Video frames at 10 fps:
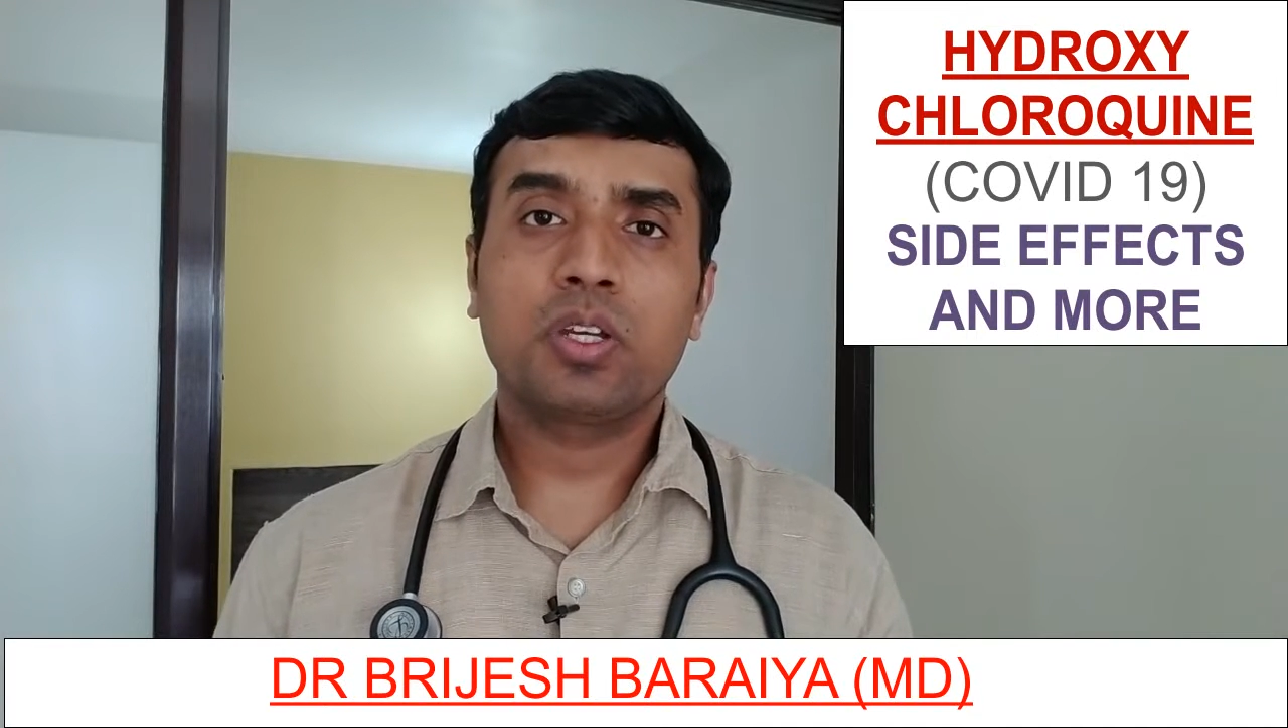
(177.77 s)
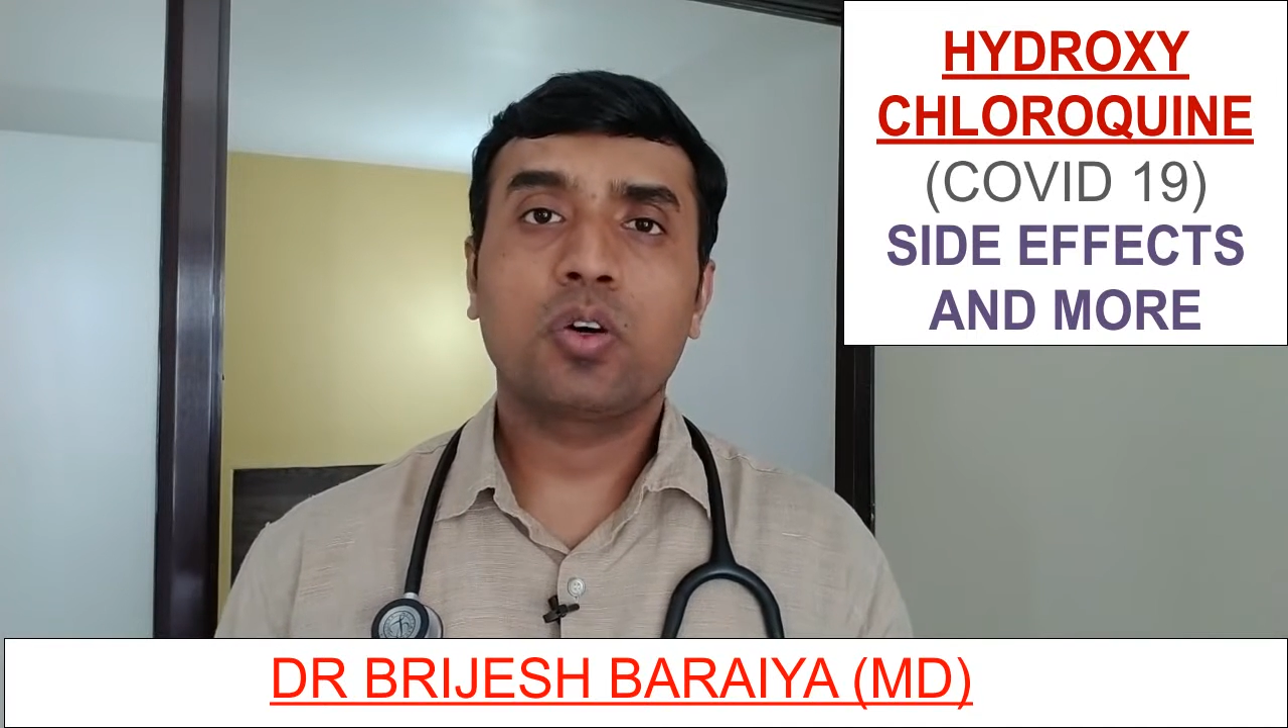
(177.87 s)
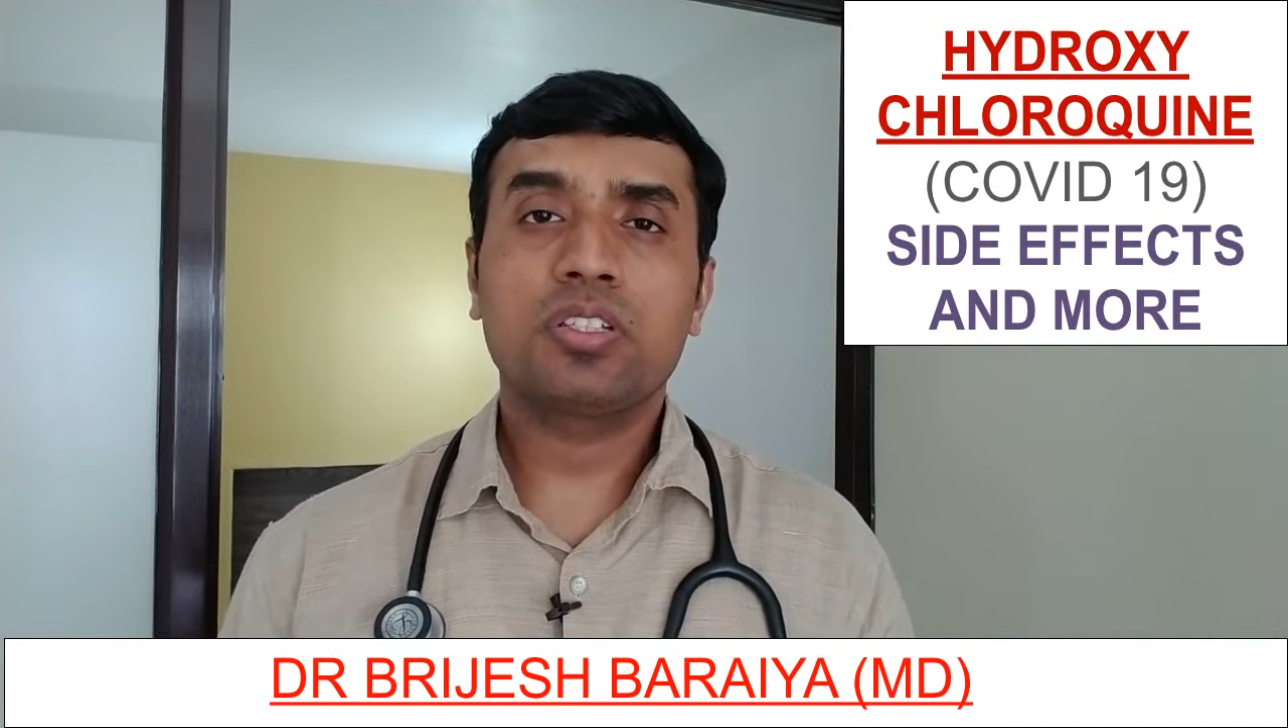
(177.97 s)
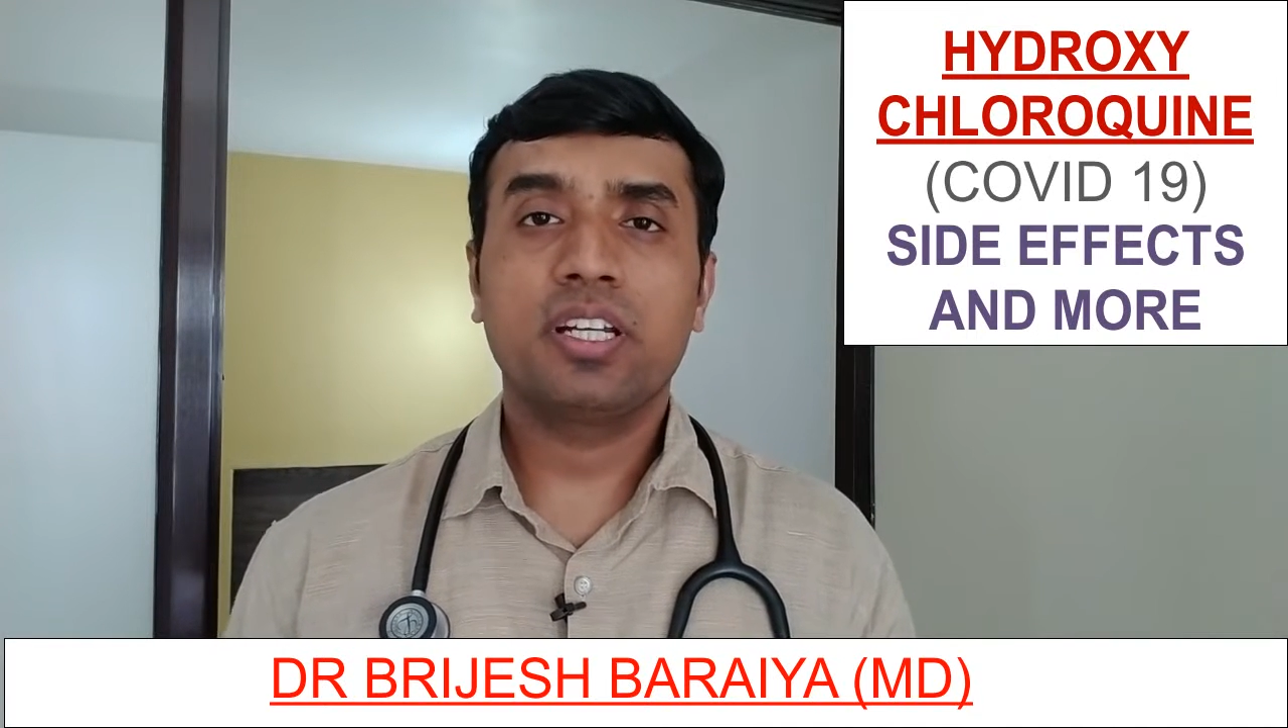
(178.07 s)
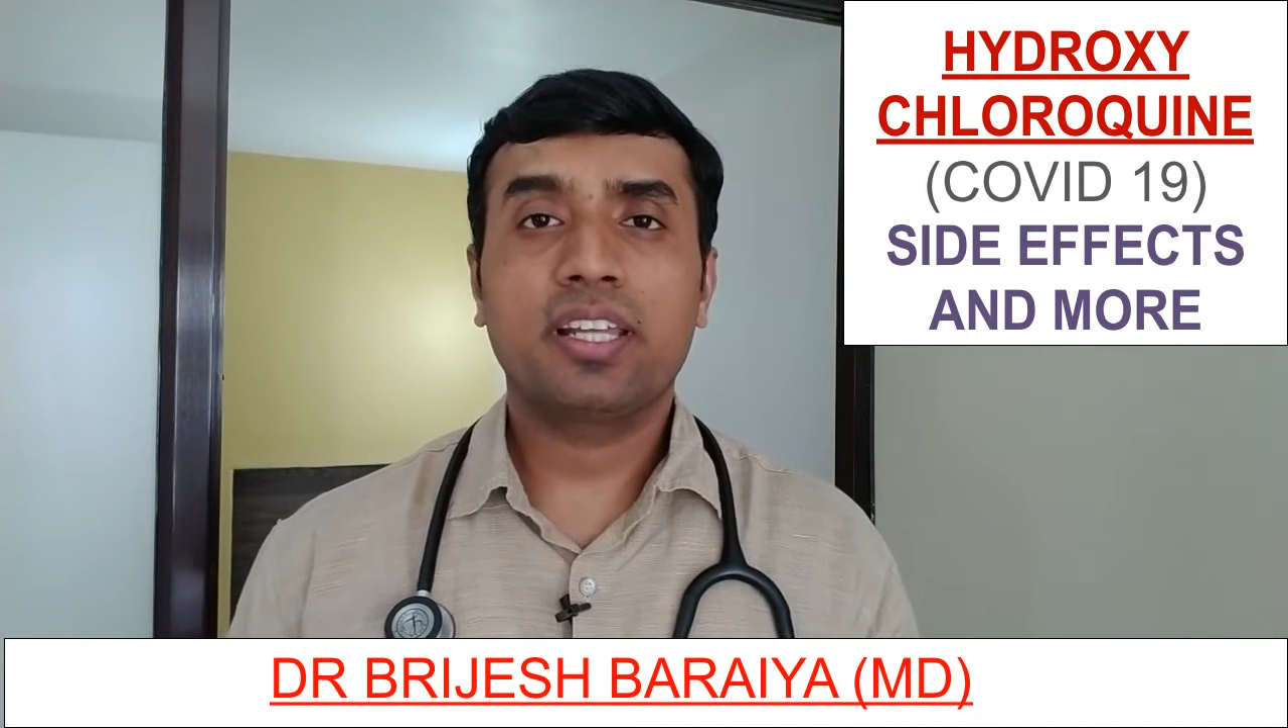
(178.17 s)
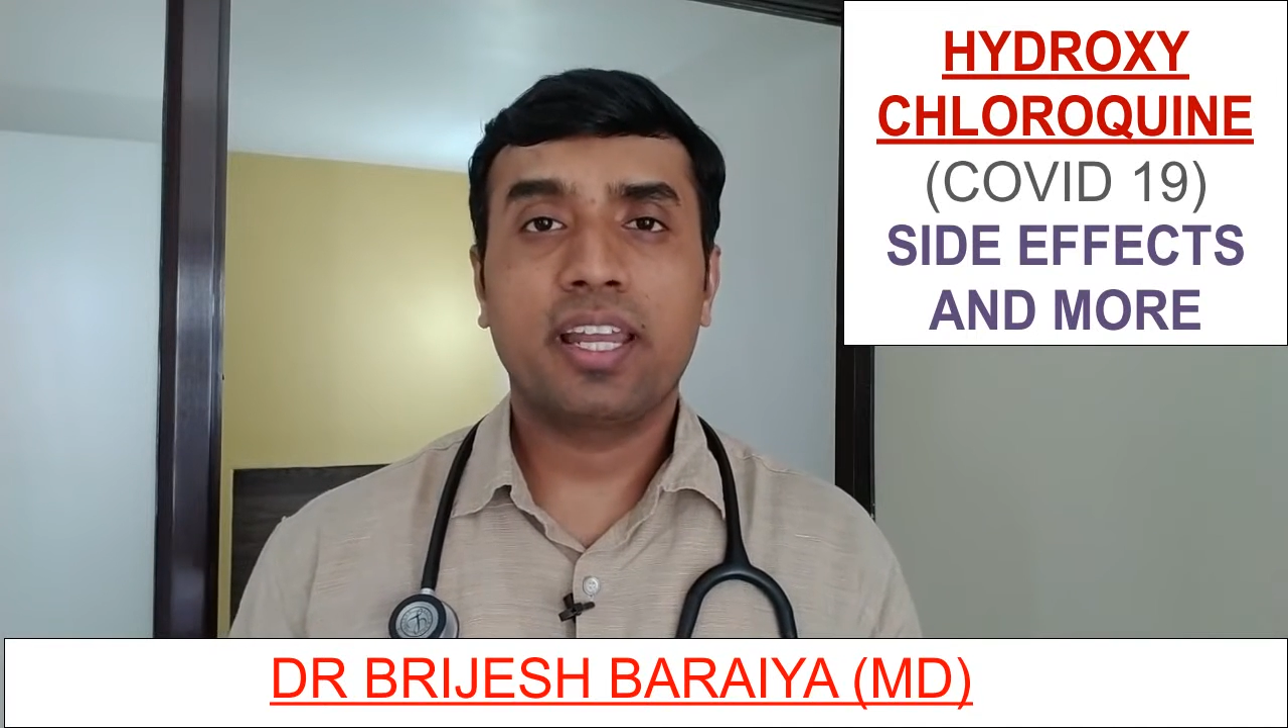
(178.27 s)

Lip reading: because it